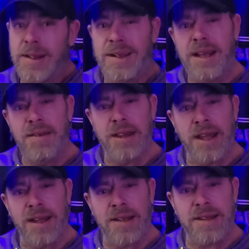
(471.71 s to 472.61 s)
and even
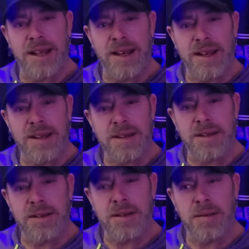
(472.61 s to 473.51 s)
then that's not an
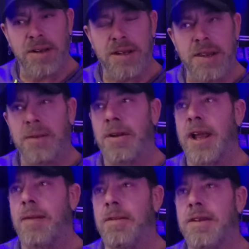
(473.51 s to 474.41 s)
issue too much i think what
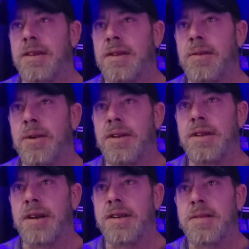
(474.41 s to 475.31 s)
happens is the wood
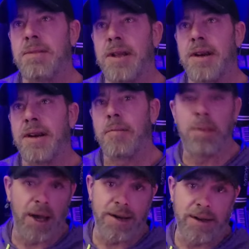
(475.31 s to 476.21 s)
starts splintering
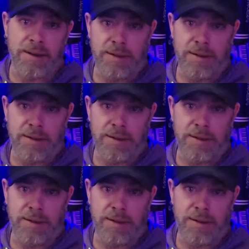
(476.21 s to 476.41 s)
but